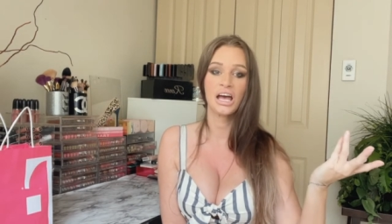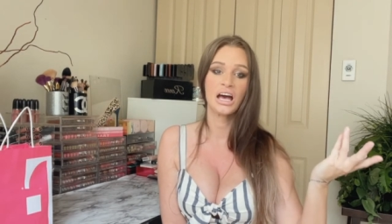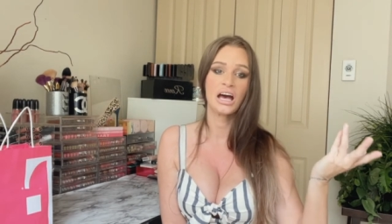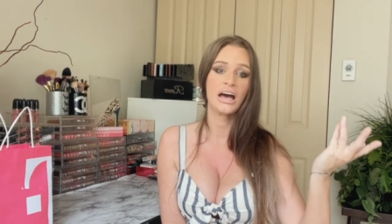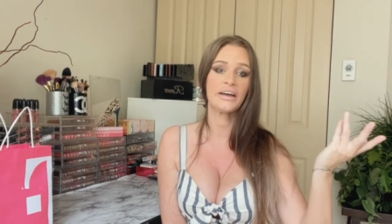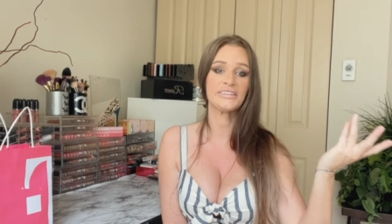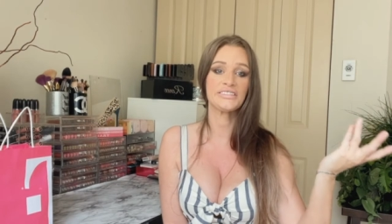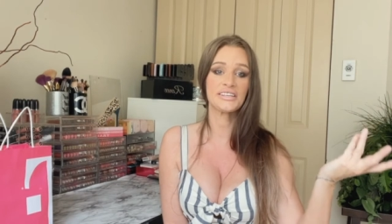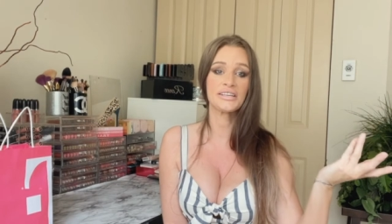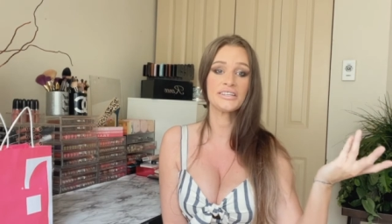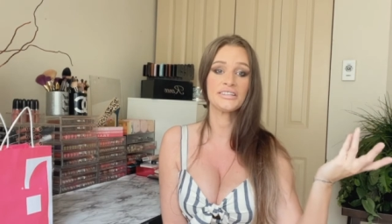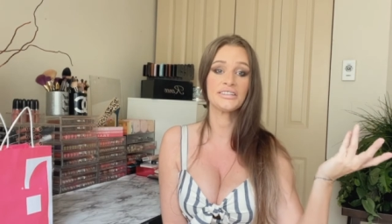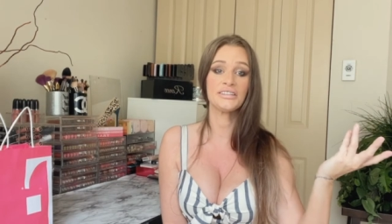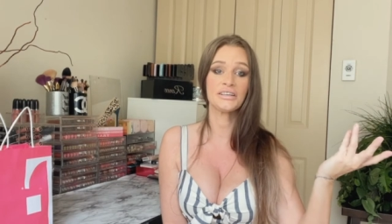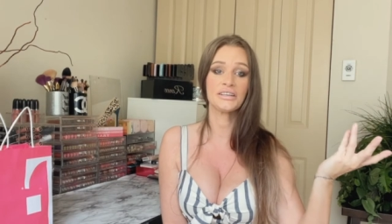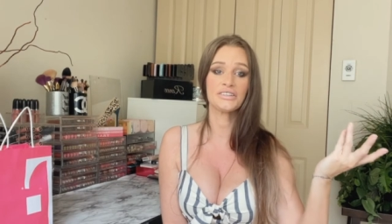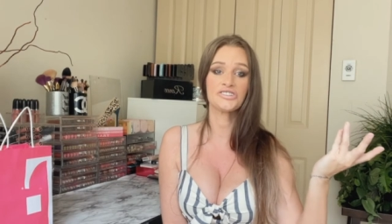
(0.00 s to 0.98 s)
I
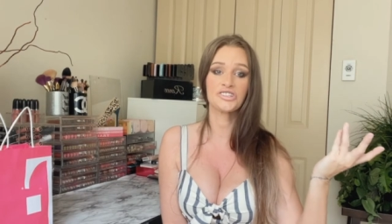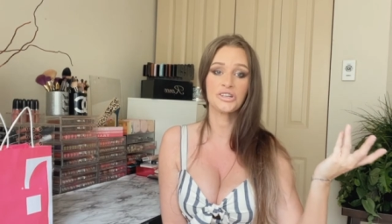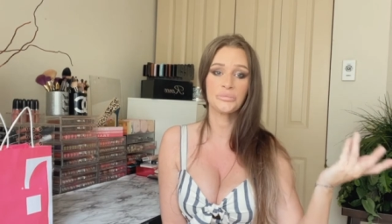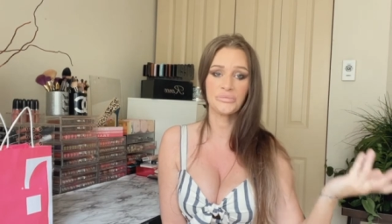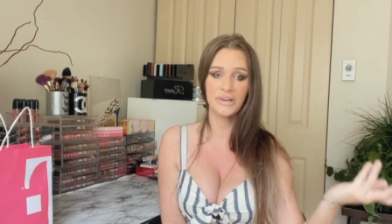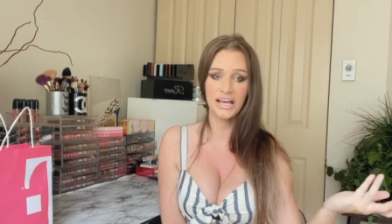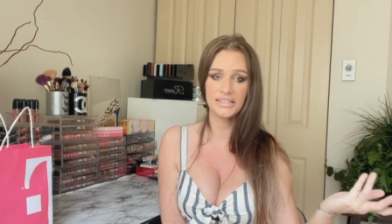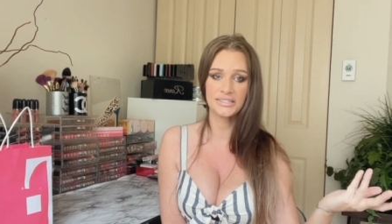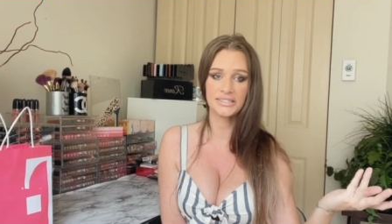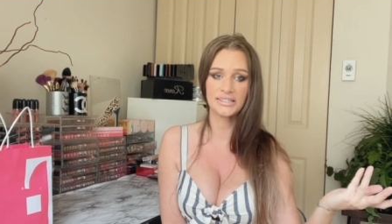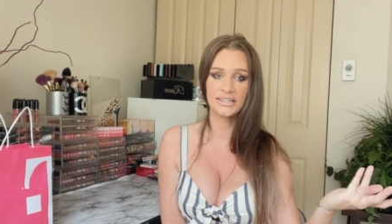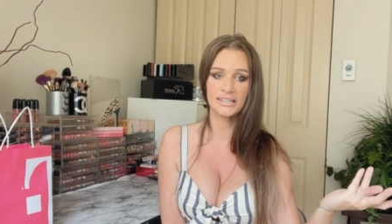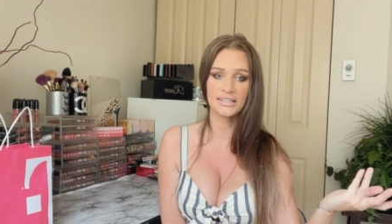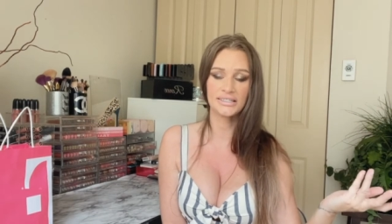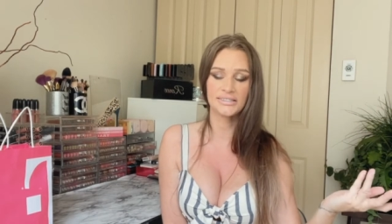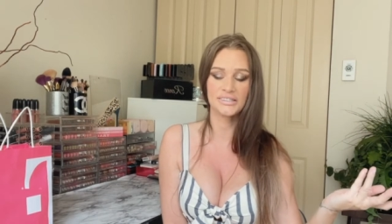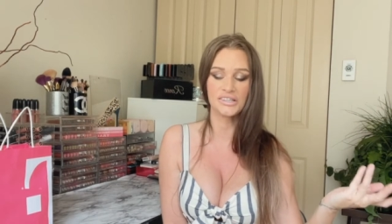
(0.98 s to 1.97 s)
did
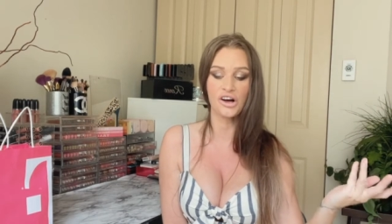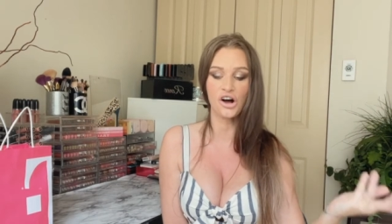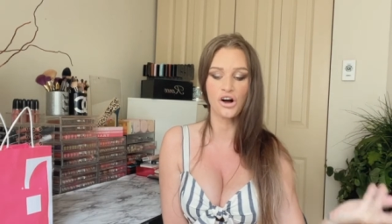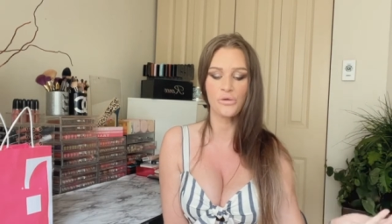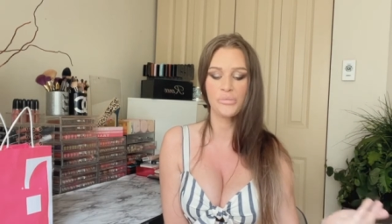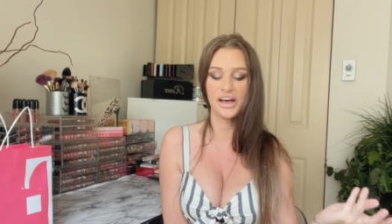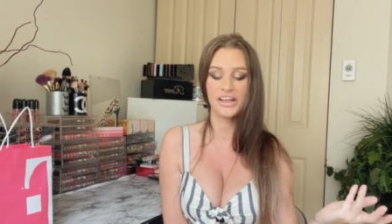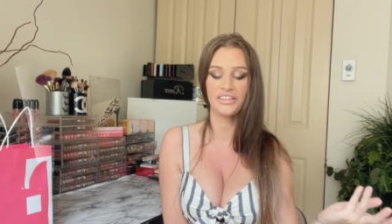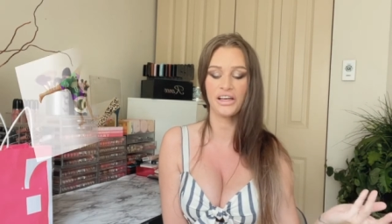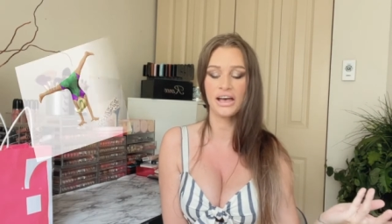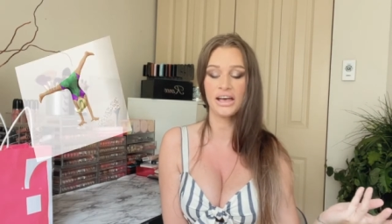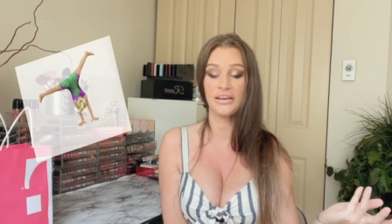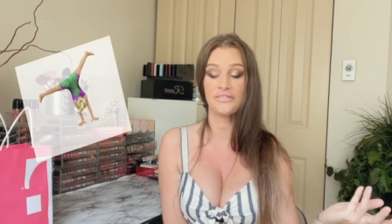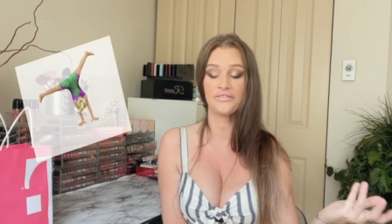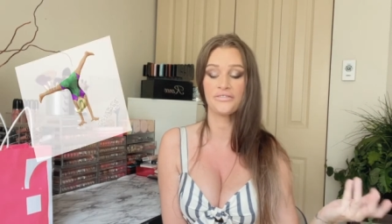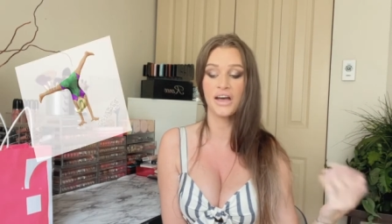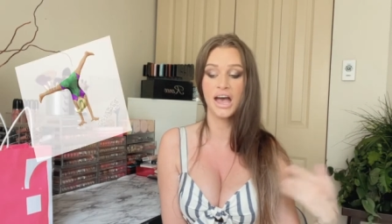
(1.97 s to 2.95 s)
gymnastics all my life,